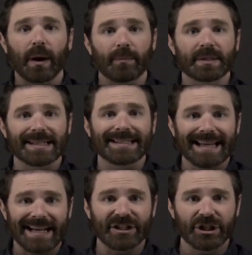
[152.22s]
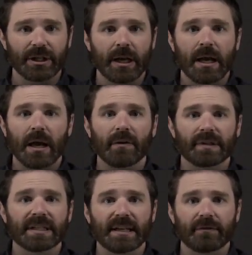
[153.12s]
representation of
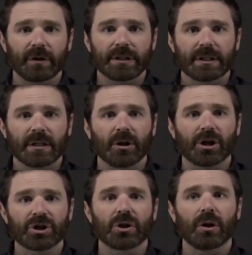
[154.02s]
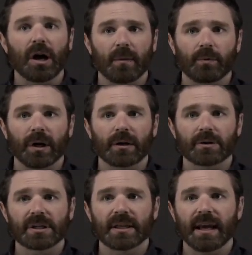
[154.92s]
the different logical
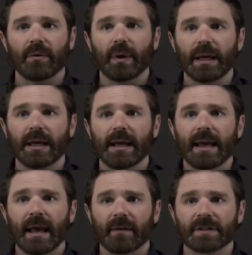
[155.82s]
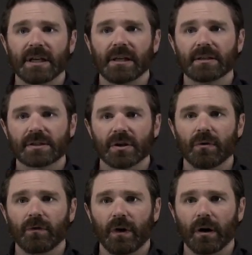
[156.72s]
operators that we have seen so
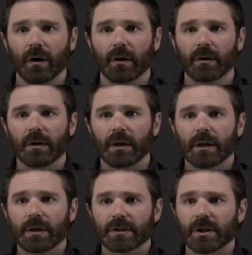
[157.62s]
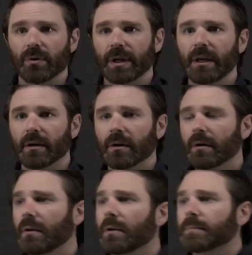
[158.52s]
far. So here,